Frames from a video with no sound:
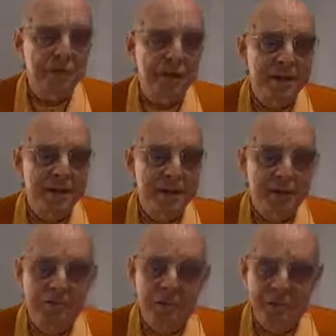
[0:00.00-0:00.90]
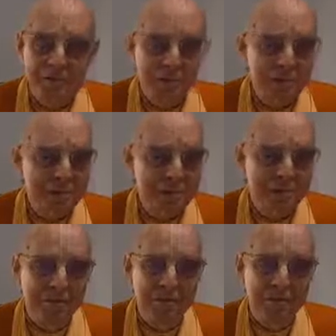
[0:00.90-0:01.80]
days have been very, very busy
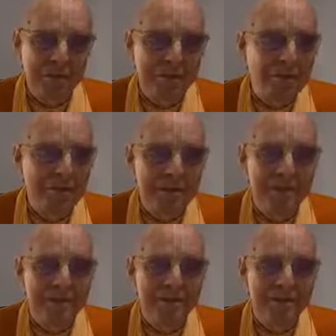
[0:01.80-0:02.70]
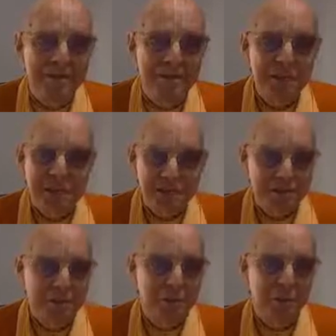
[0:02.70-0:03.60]
and very intense.
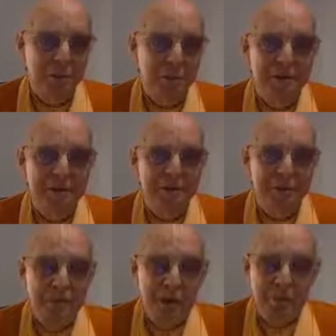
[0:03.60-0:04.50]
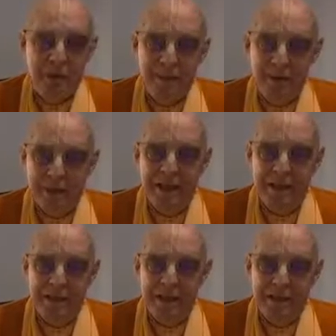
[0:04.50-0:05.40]
So I'm again a
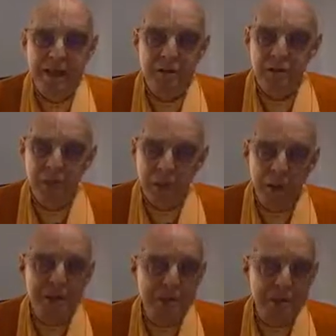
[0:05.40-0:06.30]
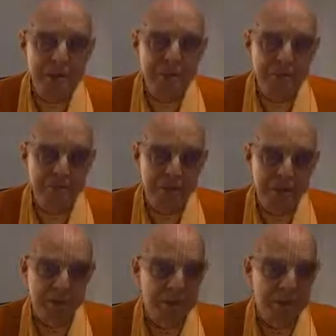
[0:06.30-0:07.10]
little late. Don't mind. Please forgive me.